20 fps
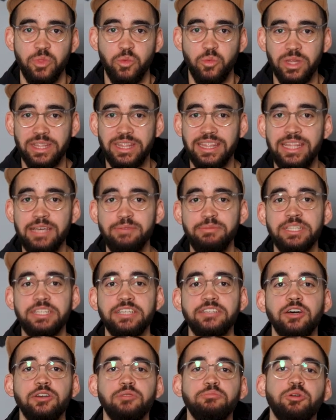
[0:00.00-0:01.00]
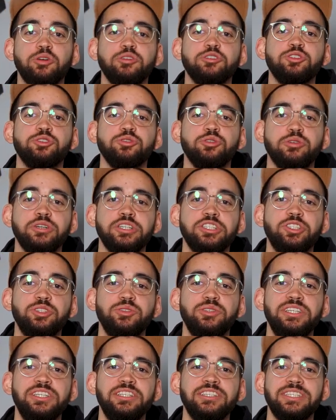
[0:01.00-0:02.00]
With limited onboard storage,
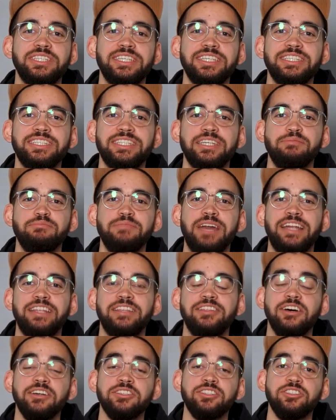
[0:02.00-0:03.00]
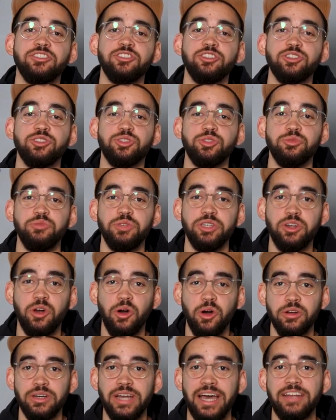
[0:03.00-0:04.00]
you need a system that doesn't just
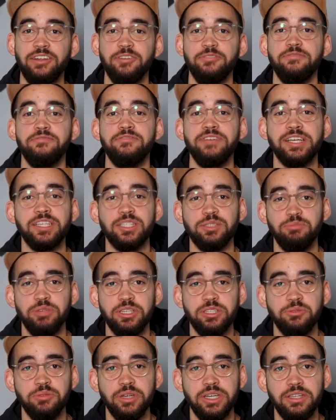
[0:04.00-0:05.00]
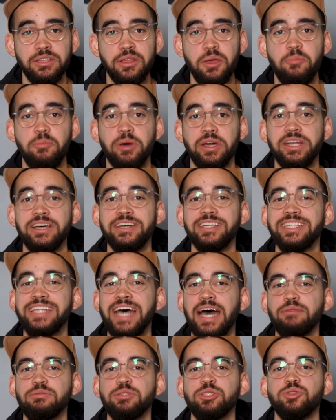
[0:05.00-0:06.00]
record at a fixed bitrate, but
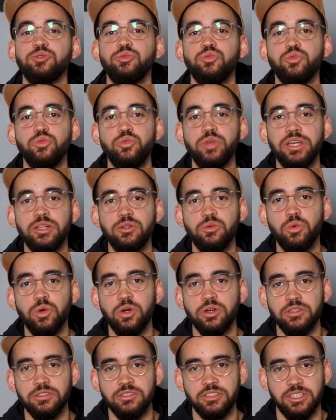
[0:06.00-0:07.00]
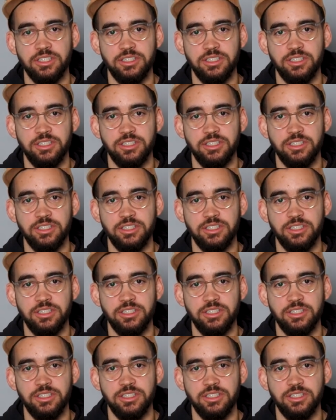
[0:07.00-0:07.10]
adapts to real-world